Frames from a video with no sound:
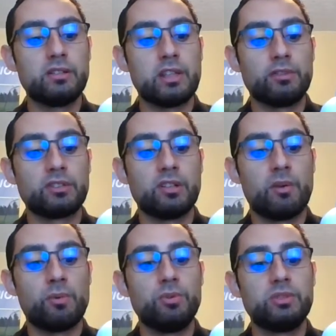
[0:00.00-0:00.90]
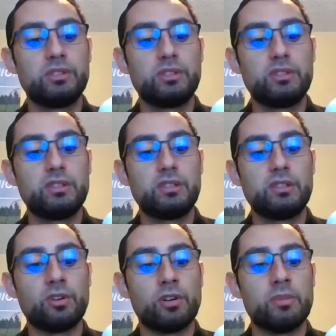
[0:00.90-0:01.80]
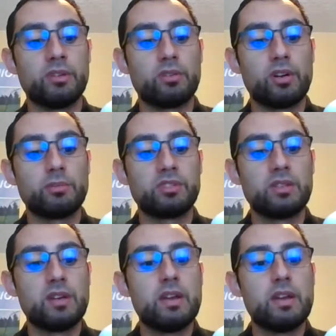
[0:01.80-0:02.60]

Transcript: devil's claw root, 30 milligrams.